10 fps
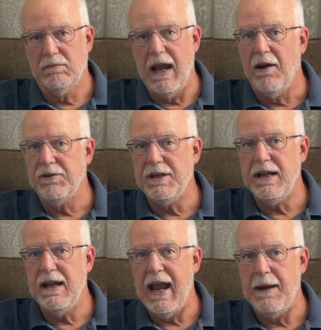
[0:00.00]

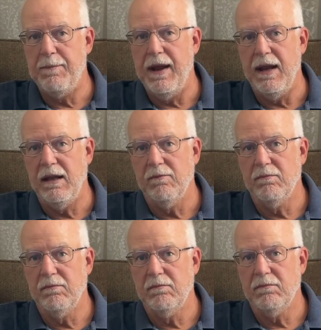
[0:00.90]
algae at bay
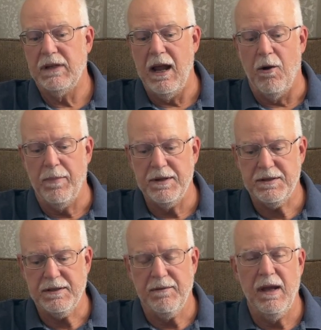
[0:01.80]
to help
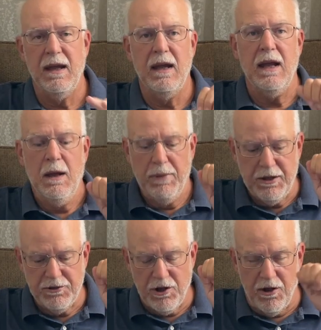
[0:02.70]
us. But
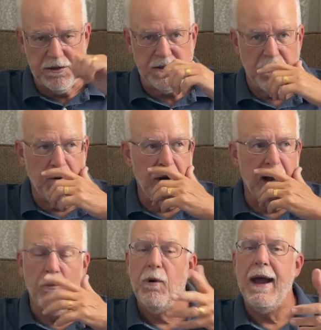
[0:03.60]
there's
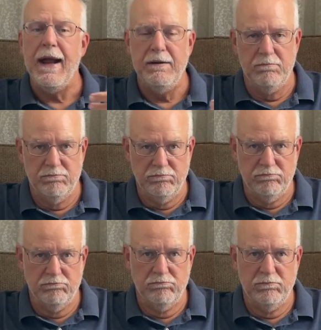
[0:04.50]
also red,
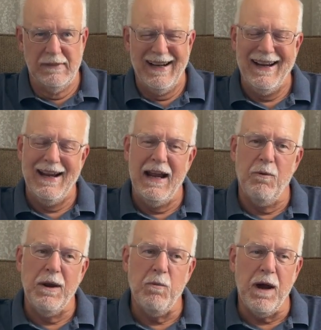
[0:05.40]
and
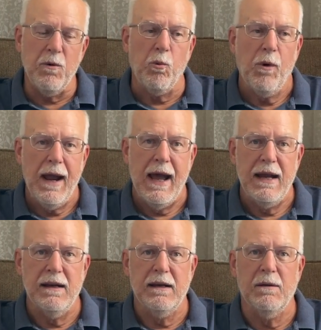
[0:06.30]
we want
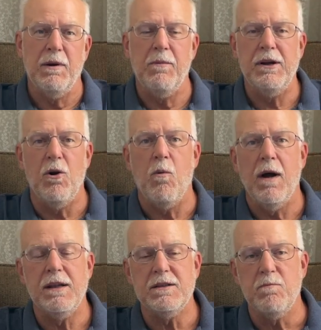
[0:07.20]
red, but we don't
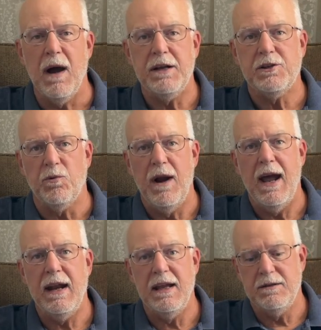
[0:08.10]
want as much
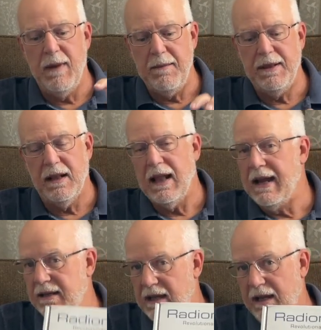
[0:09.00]
red as maybe the
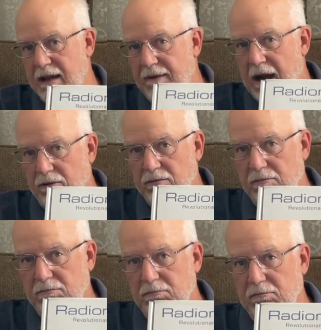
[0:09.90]
light can give out.
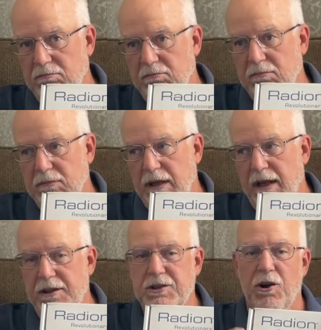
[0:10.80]

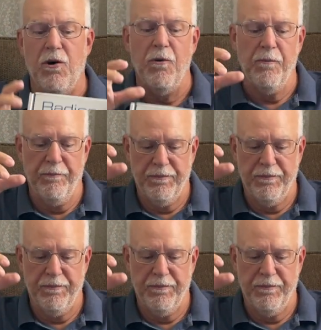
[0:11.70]
So